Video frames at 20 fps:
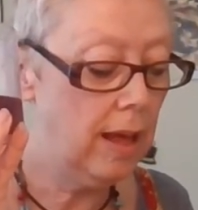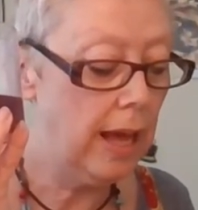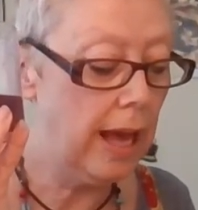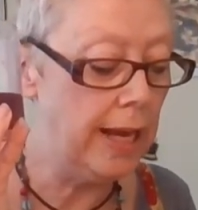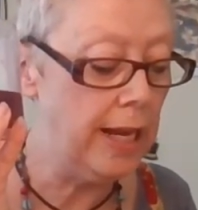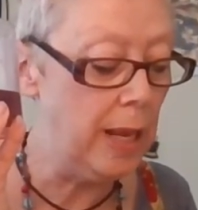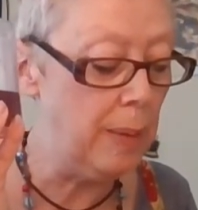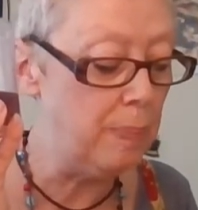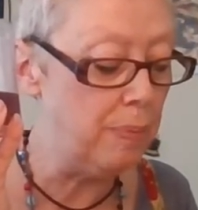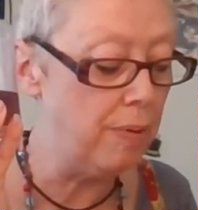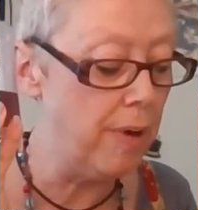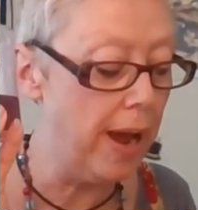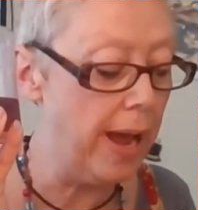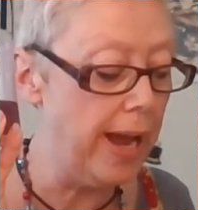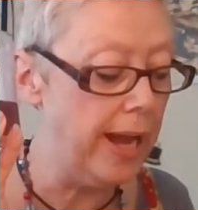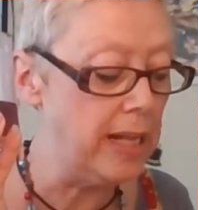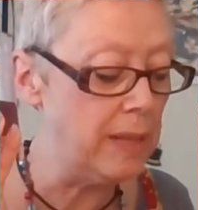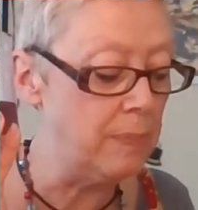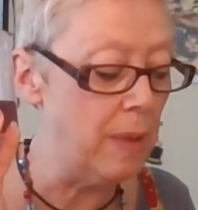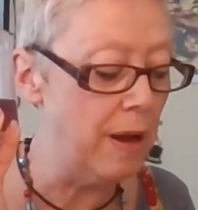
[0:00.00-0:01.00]
And he
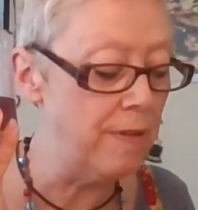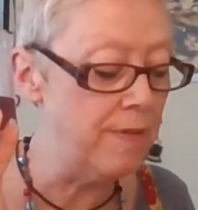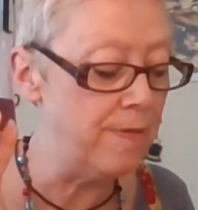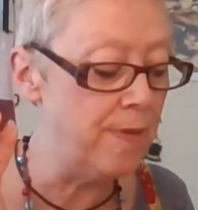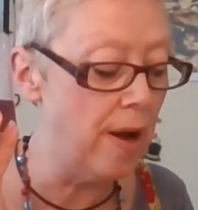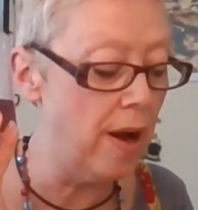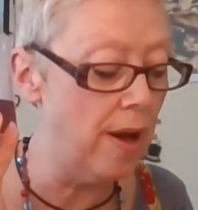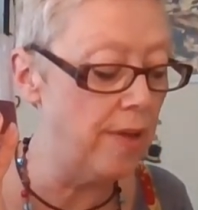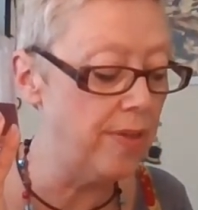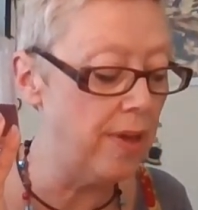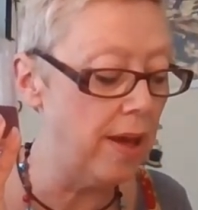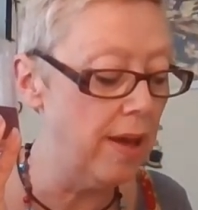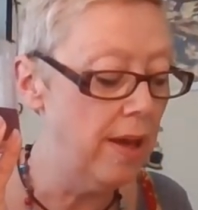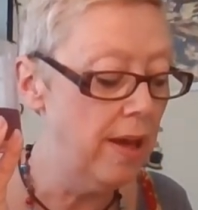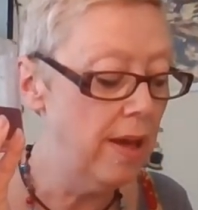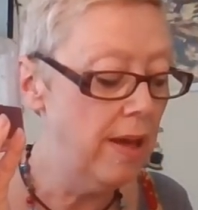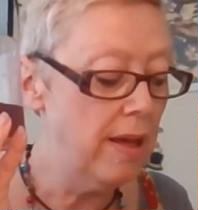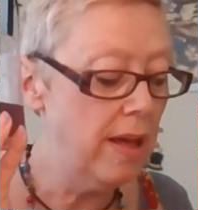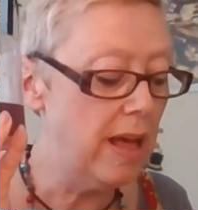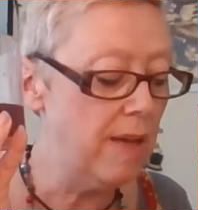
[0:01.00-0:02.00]
prayed, "My Father,
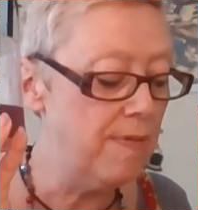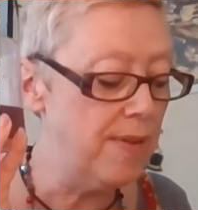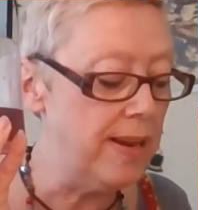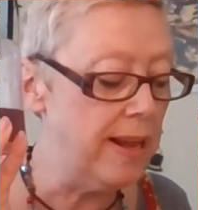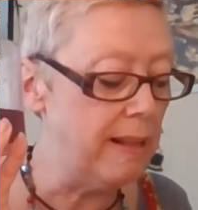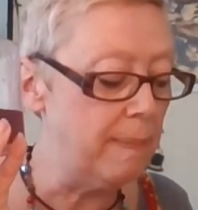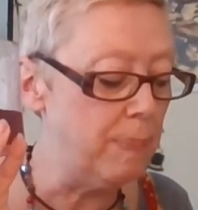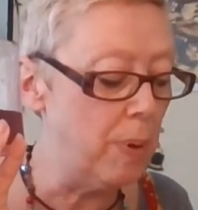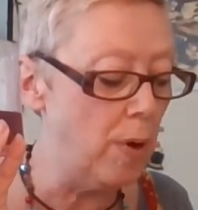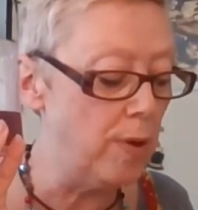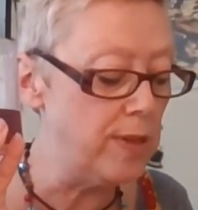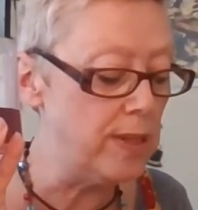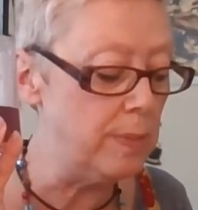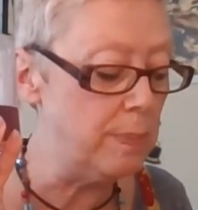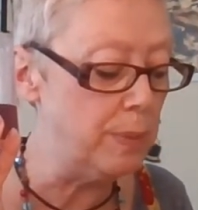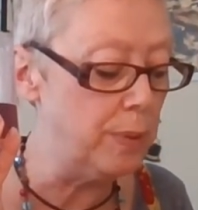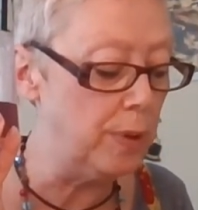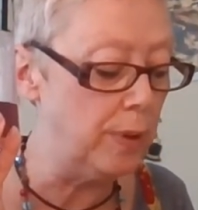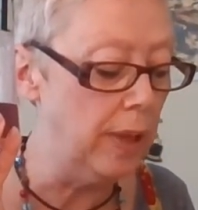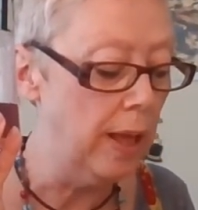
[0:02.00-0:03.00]
if it is
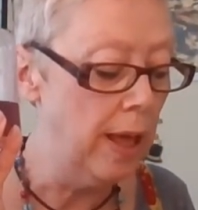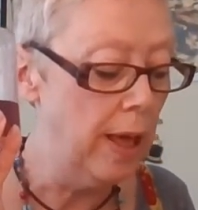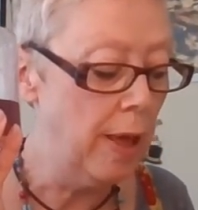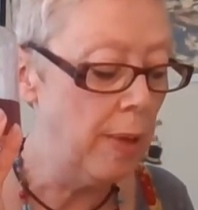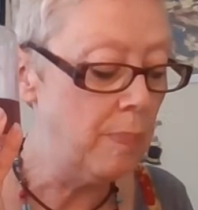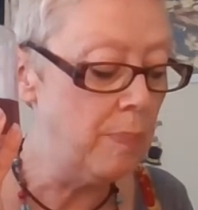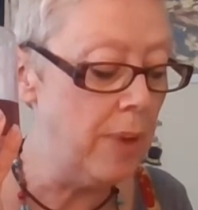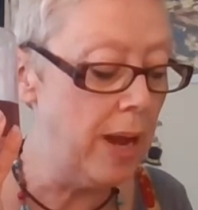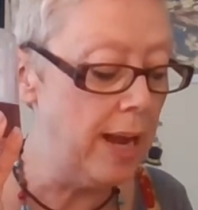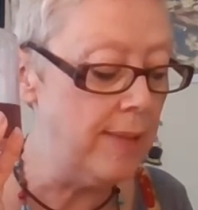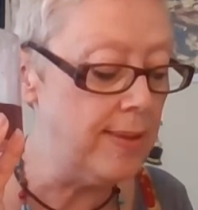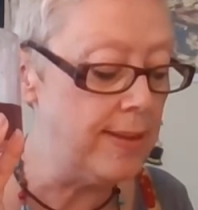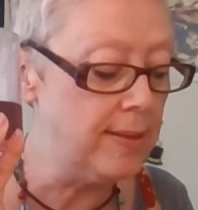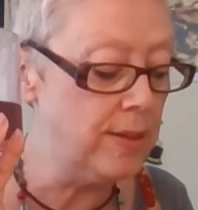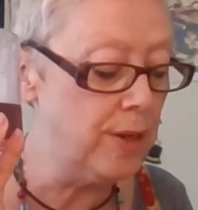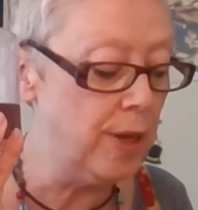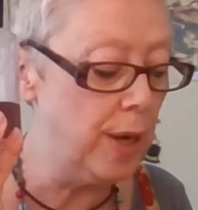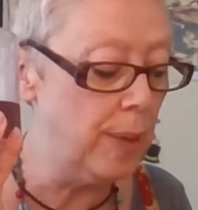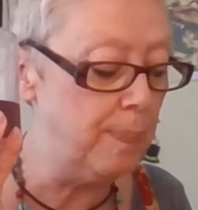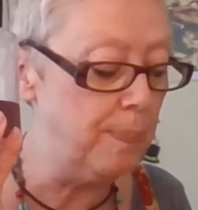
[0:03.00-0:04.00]
possible, may this
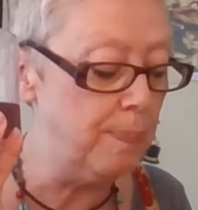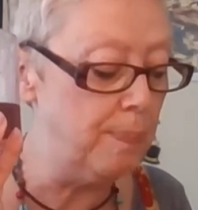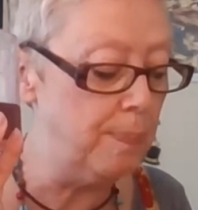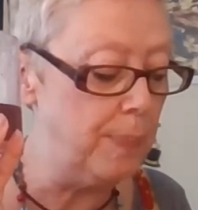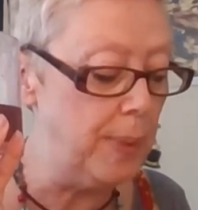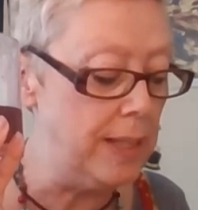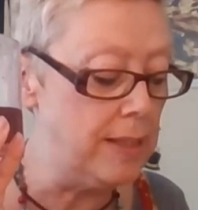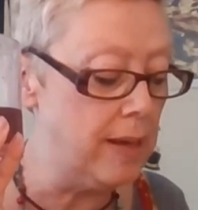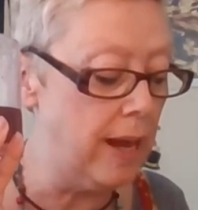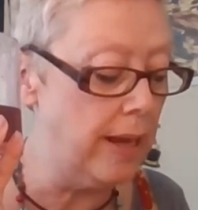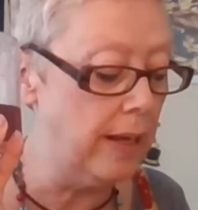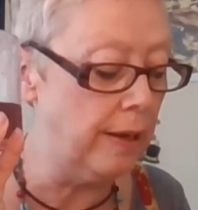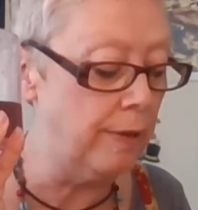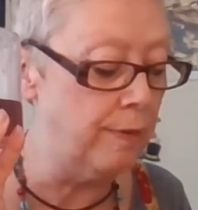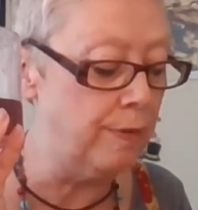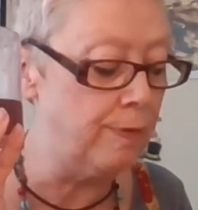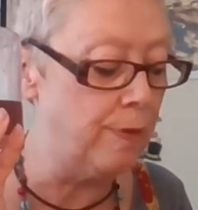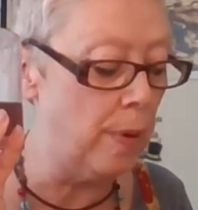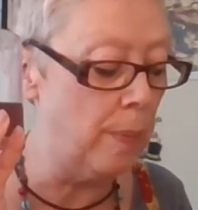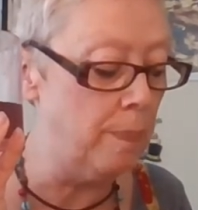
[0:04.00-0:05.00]
cup be taken
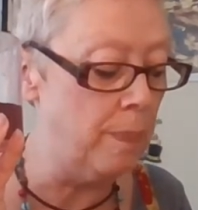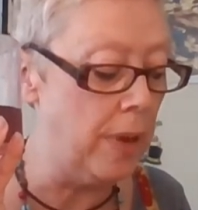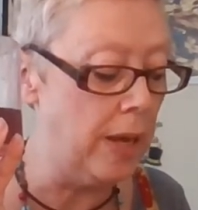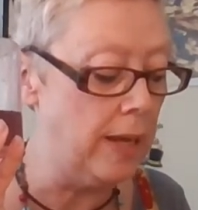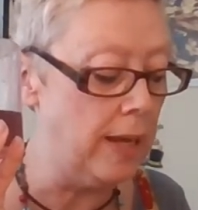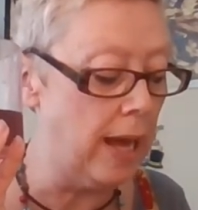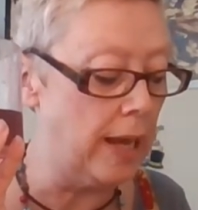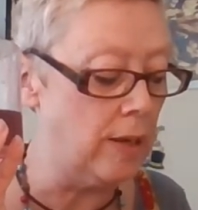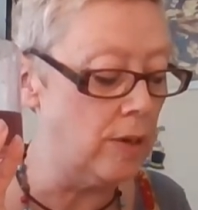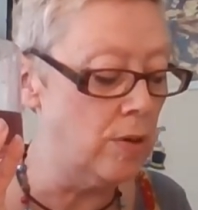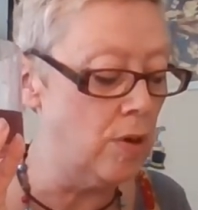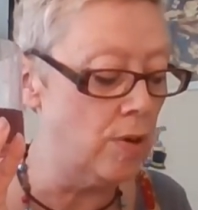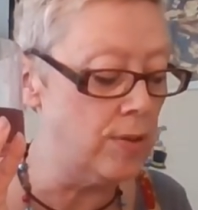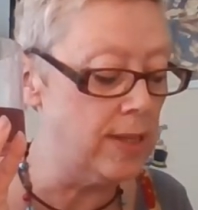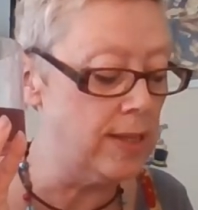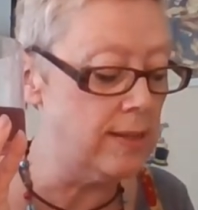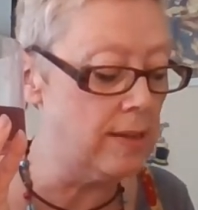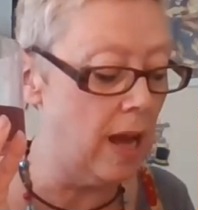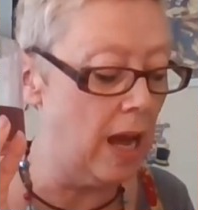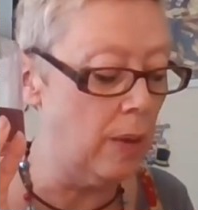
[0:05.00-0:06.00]
from me, yet not
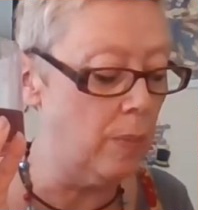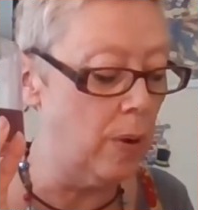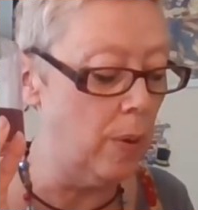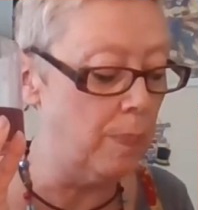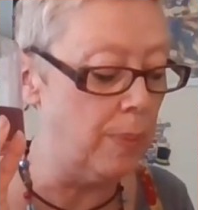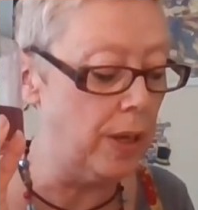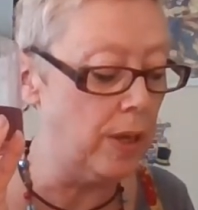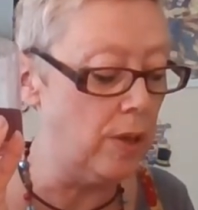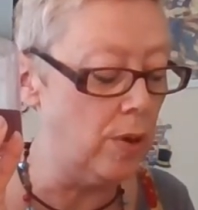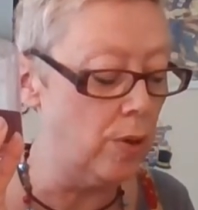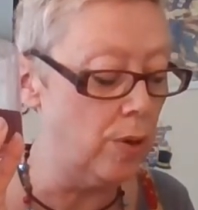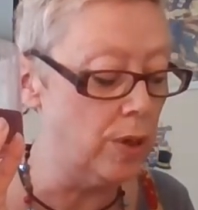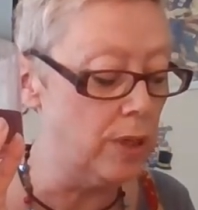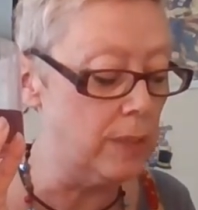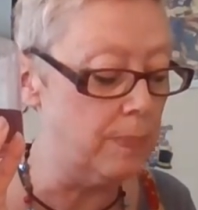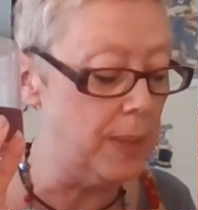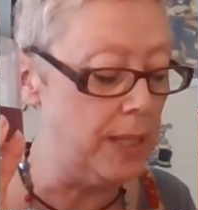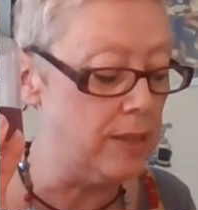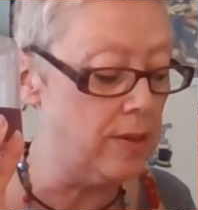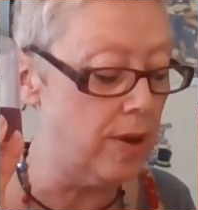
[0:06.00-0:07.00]
as I will, but
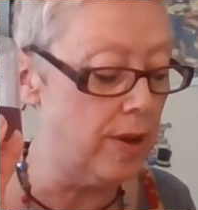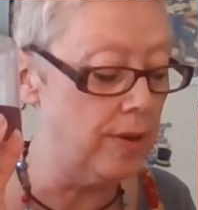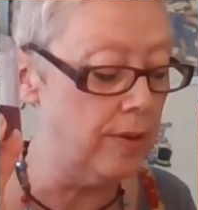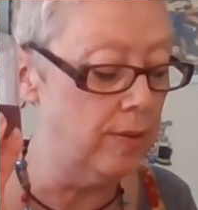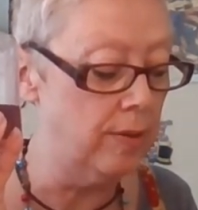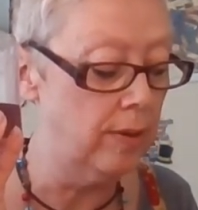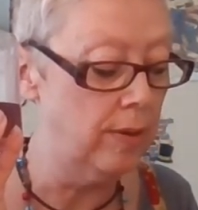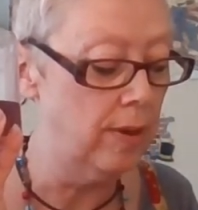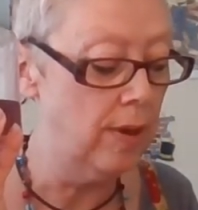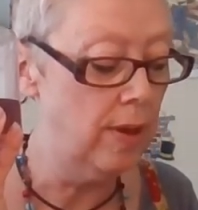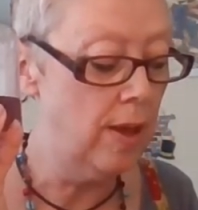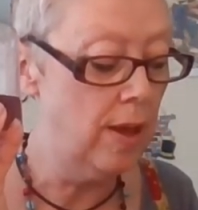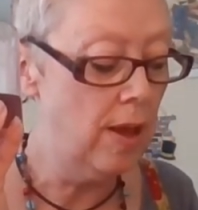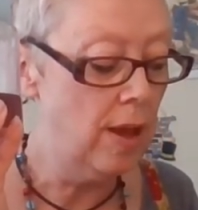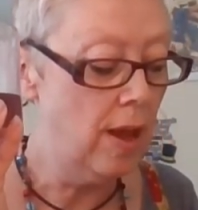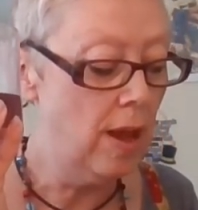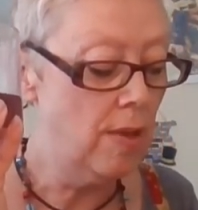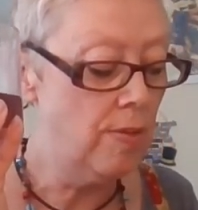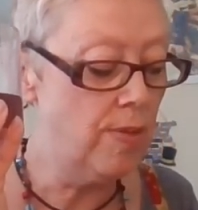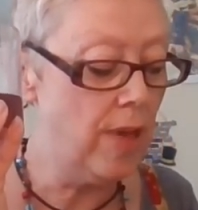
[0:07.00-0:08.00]
yours be done."
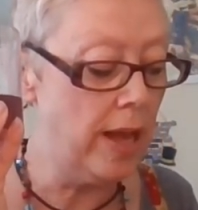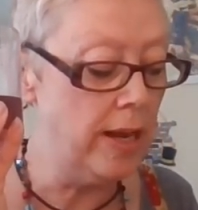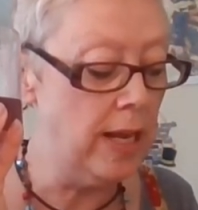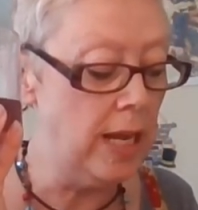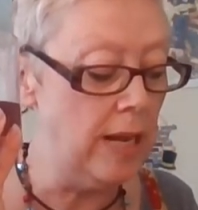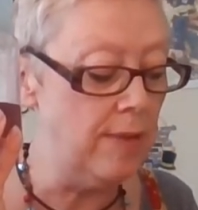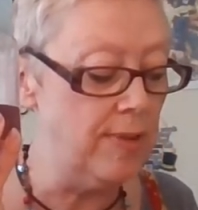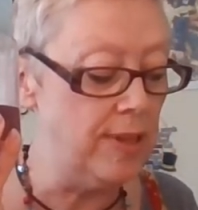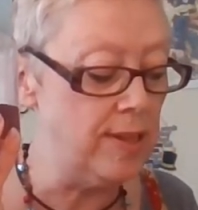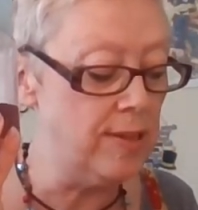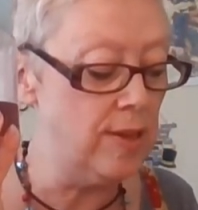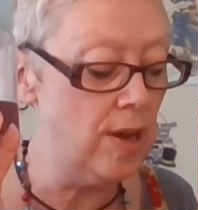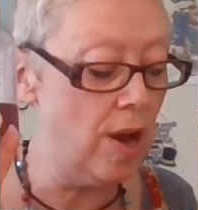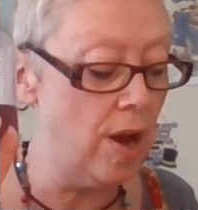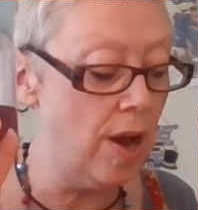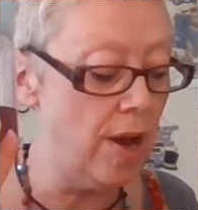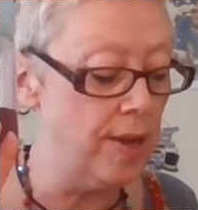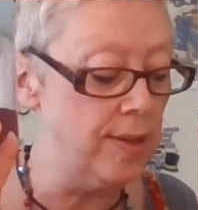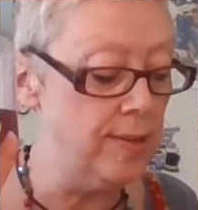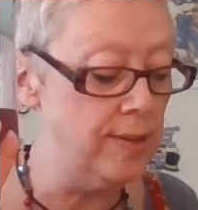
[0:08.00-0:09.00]
Then he
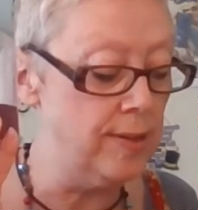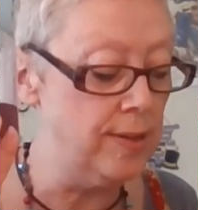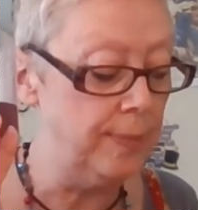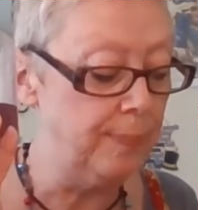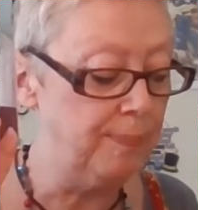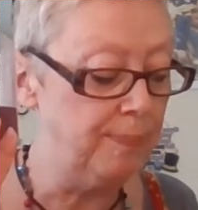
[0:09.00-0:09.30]
returned